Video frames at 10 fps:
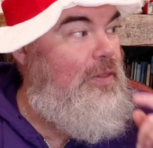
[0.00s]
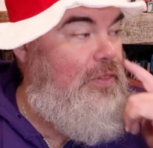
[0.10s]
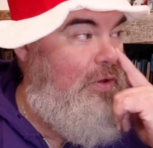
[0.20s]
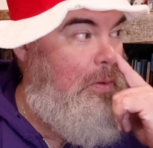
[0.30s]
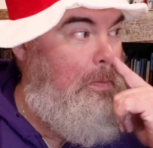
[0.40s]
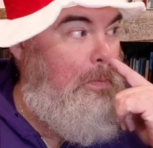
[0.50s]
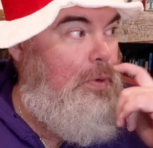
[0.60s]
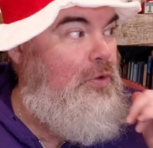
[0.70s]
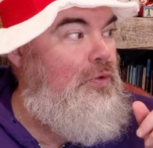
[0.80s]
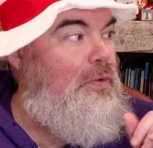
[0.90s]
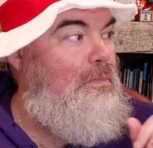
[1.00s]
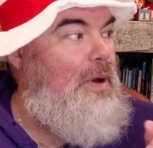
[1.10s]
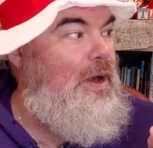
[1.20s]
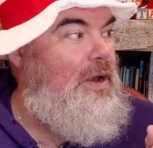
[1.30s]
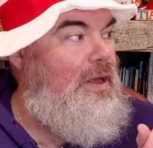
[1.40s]
The blue
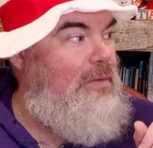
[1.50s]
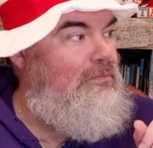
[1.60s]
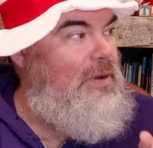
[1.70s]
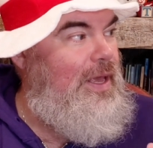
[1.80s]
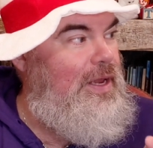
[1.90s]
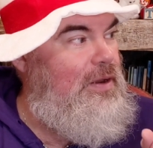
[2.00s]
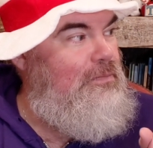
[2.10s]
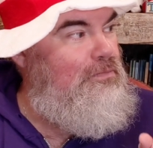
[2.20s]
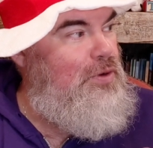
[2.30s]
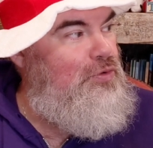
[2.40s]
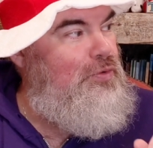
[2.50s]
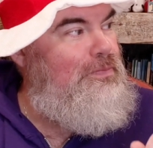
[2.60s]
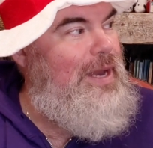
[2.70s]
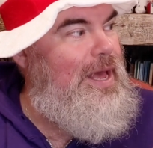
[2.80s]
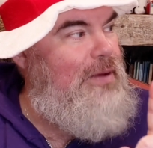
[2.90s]
bug bled blue
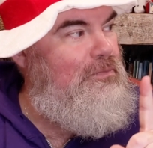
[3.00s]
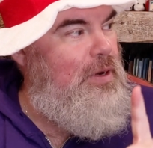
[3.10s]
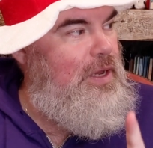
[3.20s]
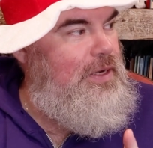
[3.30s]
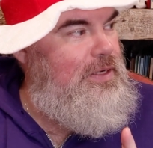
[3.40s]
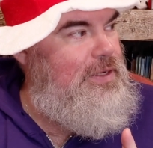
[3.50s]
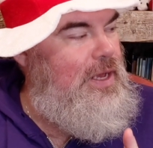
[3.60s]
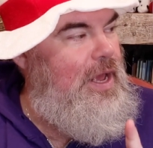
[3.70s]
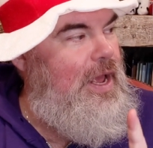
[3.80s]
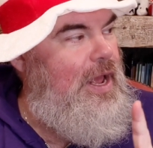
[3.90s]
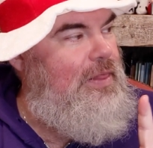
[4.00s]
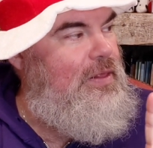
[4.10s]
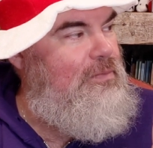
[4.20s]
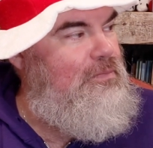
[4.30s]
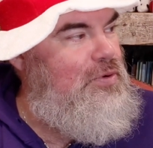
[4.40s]
black blood, and
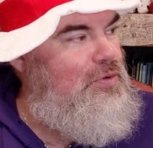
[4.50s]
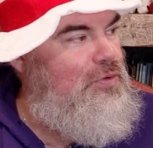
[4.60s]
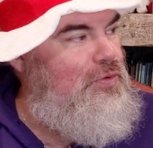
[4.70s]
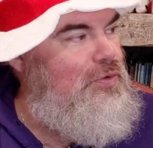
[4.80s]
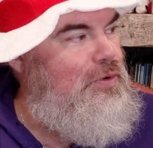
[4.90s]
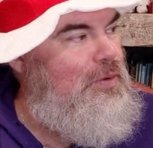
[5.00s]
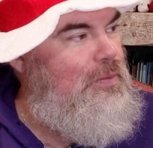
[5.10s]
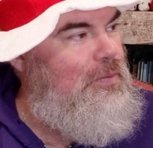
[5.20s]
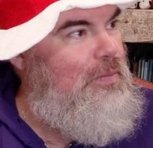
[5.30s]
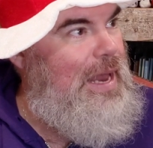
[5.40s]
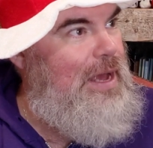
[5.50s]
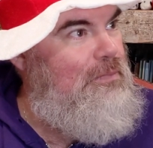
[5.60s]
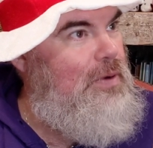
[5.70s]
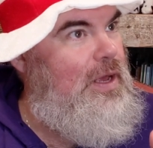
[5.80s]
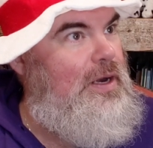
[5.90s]
the blue black
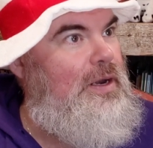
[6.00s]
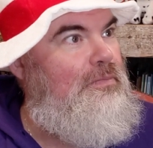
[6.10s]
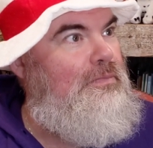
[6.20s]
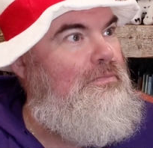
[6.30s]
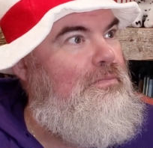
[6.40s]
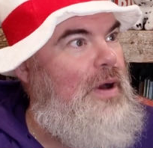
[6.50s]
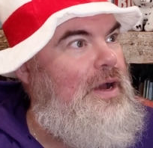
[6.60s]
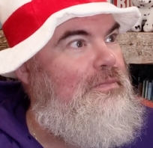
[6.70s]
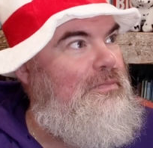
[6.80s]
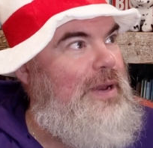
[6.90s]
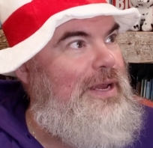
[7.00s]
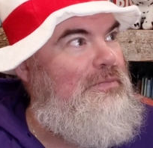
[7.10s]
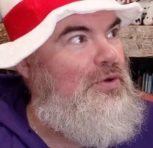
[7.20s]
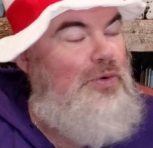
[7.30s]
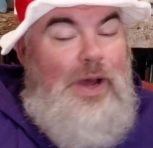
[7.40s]
blood bug bled
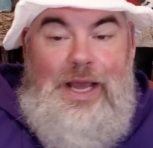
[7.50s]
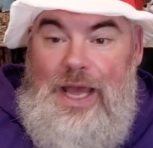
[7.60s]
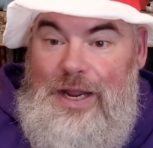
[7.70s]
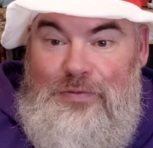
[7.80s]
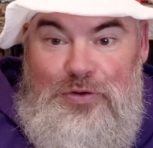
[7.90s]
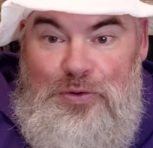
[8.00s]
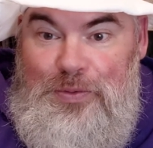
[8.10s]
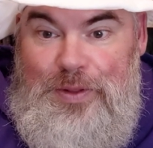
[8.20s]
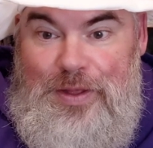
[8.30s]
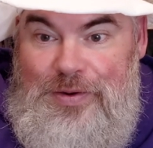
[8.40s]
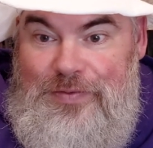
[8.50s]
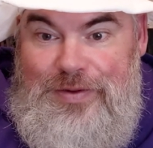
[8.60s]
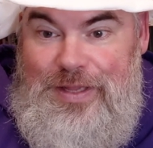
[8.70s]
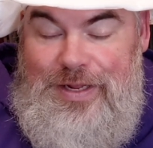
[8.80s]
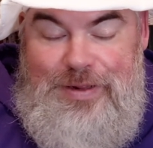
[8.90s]
blue. I can't even do it without
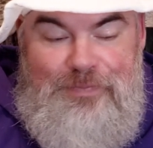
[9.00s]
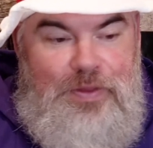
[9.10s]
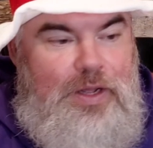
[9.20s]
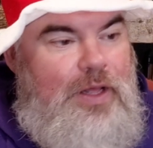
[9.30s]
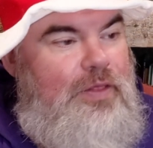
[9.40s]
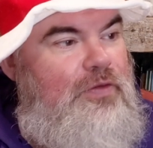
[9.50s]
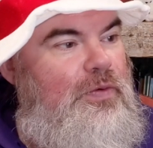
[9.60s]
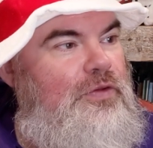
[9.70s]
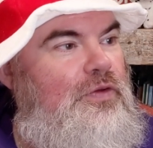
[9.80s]
even that. This one